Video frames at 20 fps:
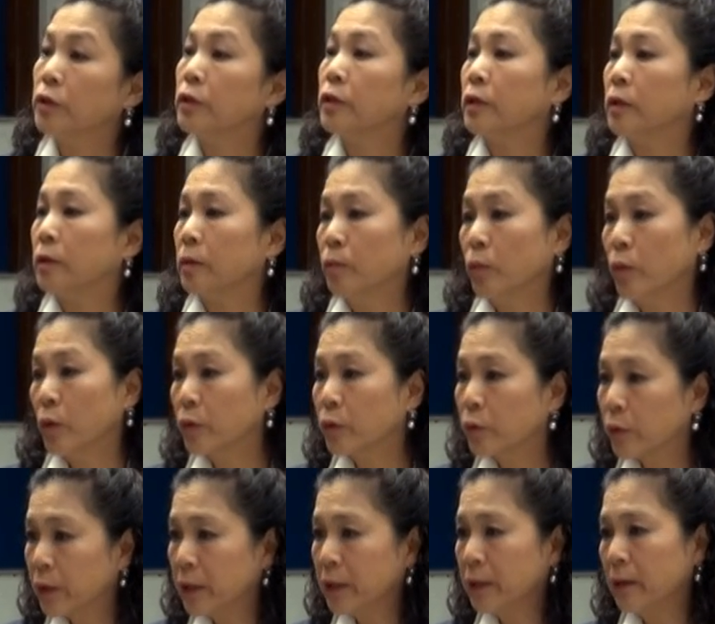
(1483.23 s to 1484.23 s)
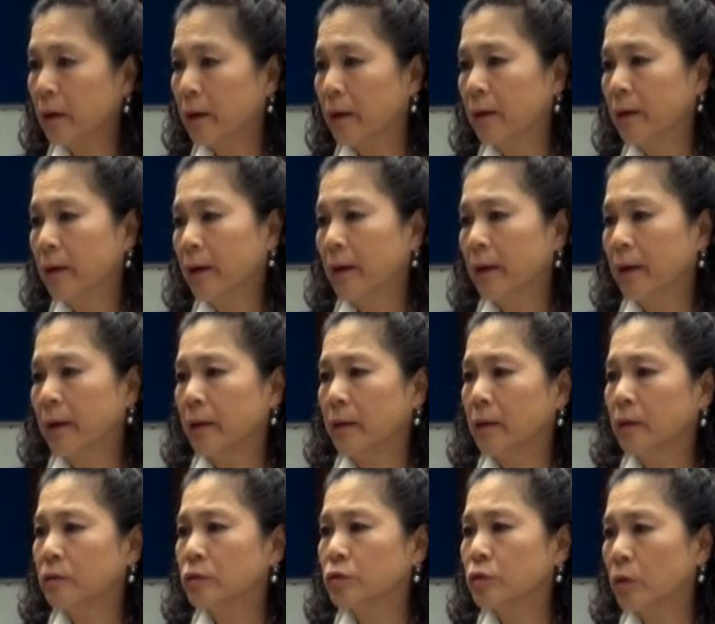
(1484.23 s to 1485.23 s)
the more greener
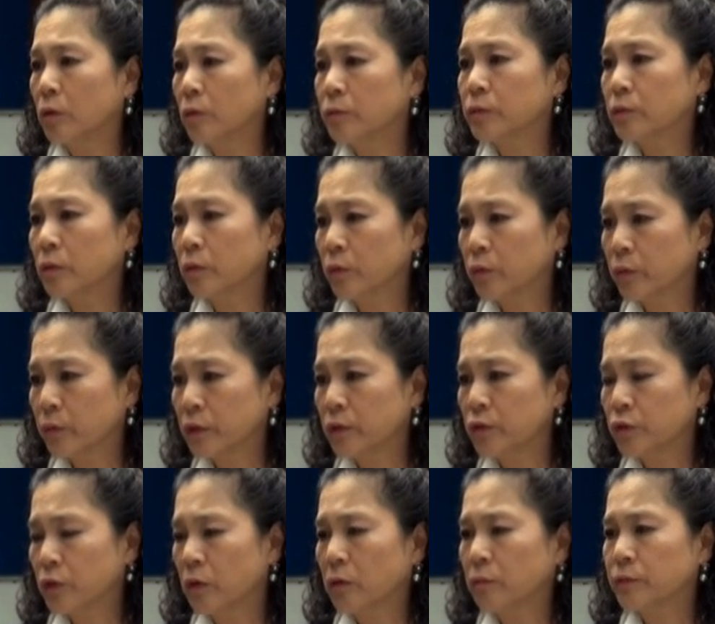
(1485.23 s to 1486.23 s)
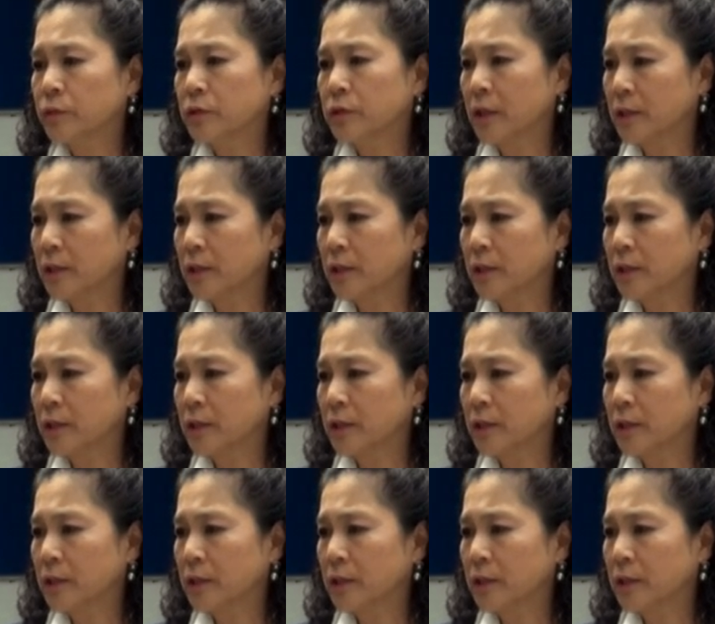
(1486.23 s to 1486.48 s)
jobs or green jobs